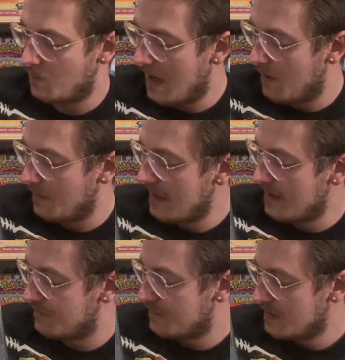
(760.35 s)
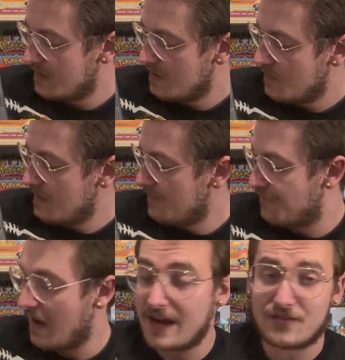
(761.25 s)
Wow, we have we have
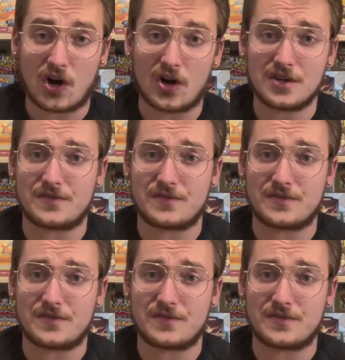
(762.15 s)
five cards